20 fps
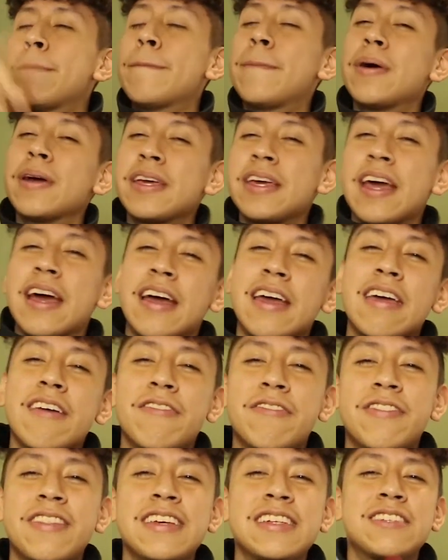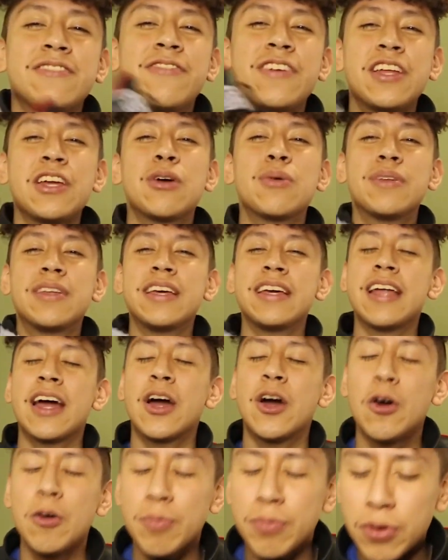But yeah, if this video did
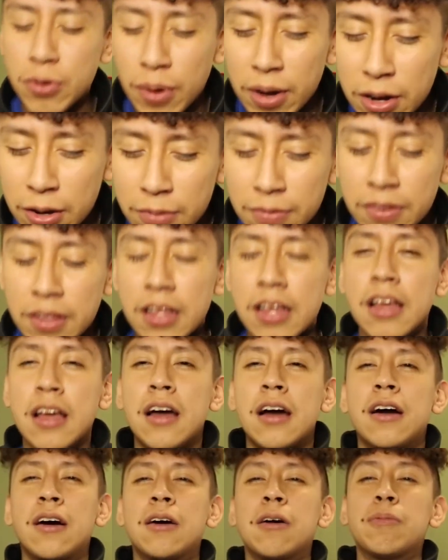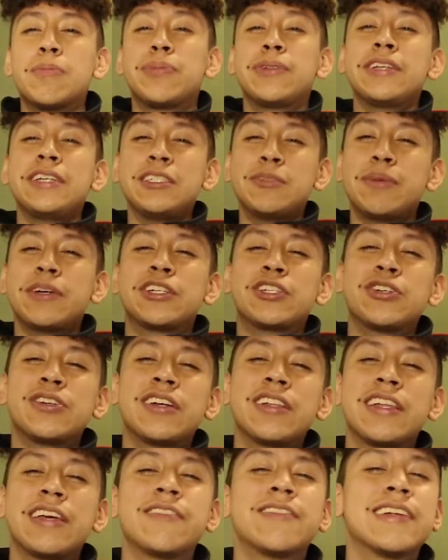help you out, please make sure
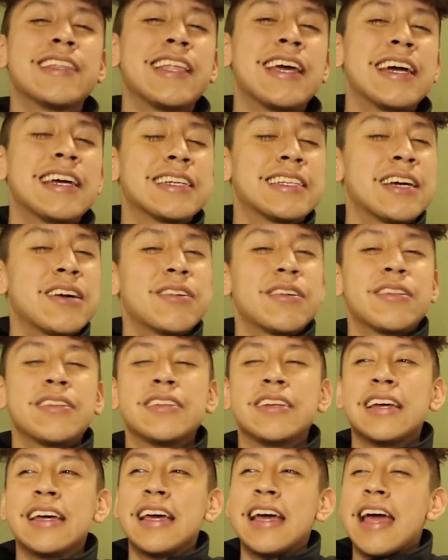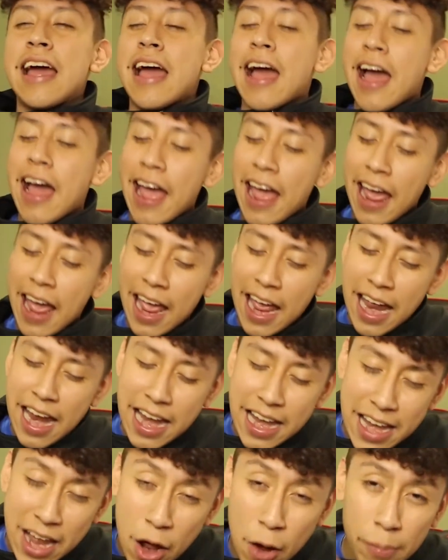to leave a like down
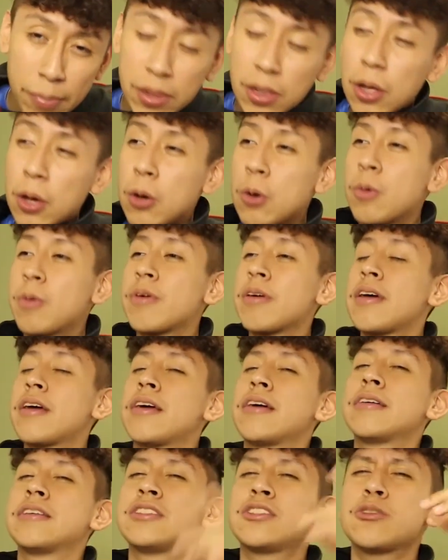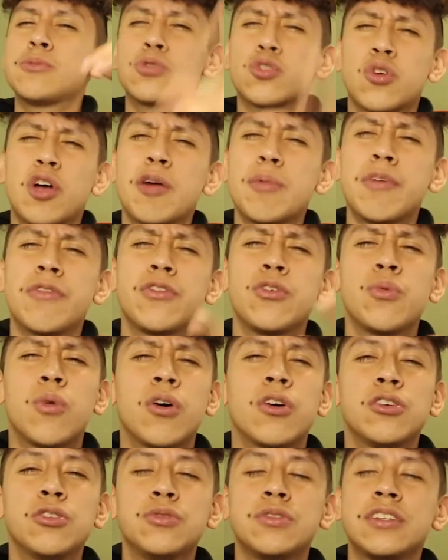below. Subscribe if you
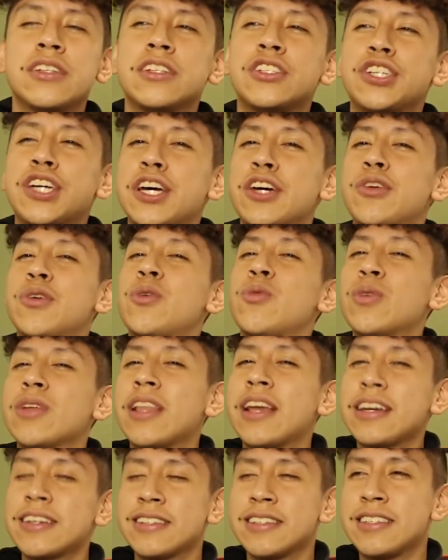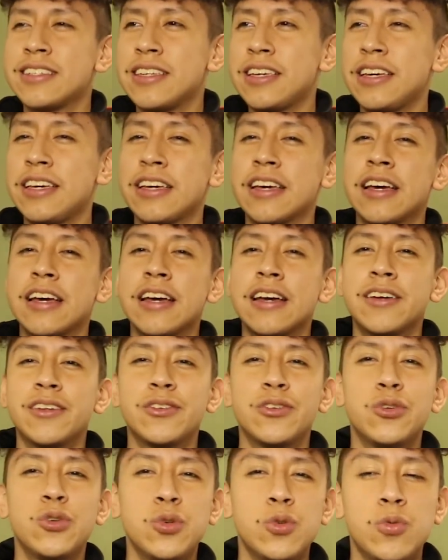are new to the channel and would like to see
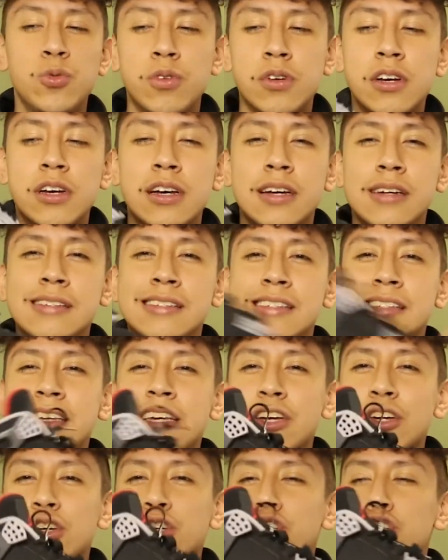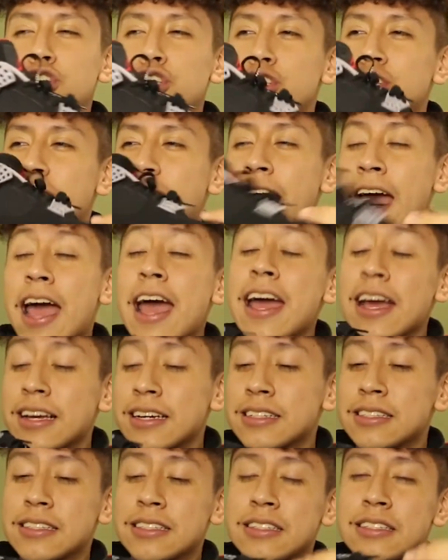new sneakers
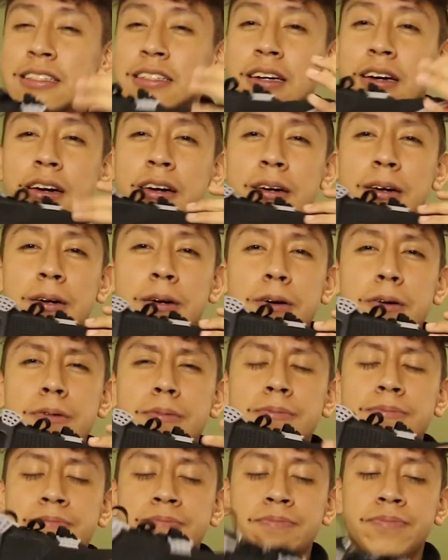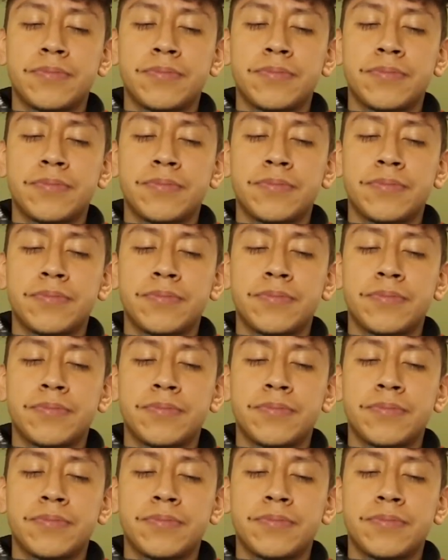hacks, and